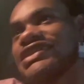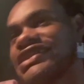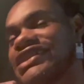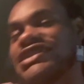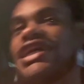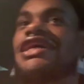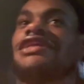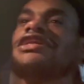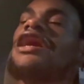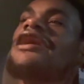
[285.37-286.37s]
it's
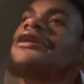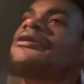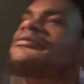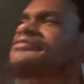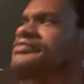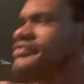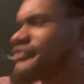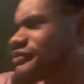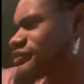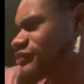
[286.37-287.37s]
sad. Um,
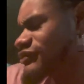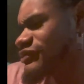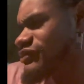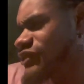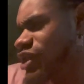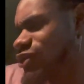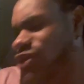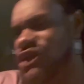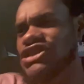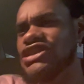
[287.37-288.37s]
well, it
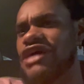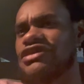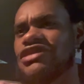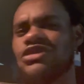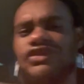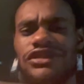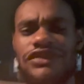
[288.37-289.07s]
wasn't sad was this movie.